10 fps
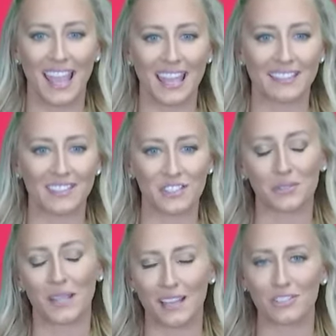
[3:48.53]
And this is
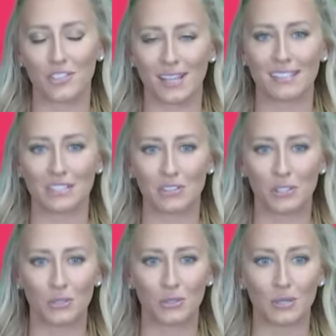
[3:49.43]
your last chance
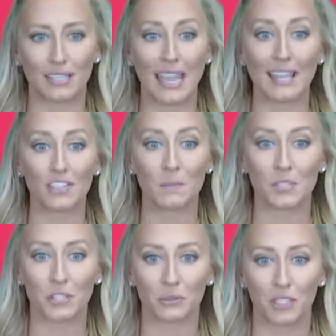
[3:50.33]
to catch up
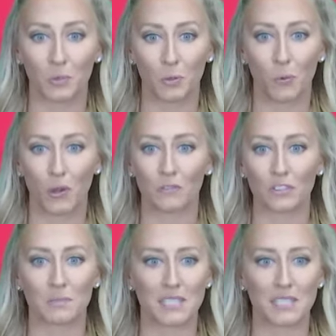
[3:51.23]
to your leaderboard point for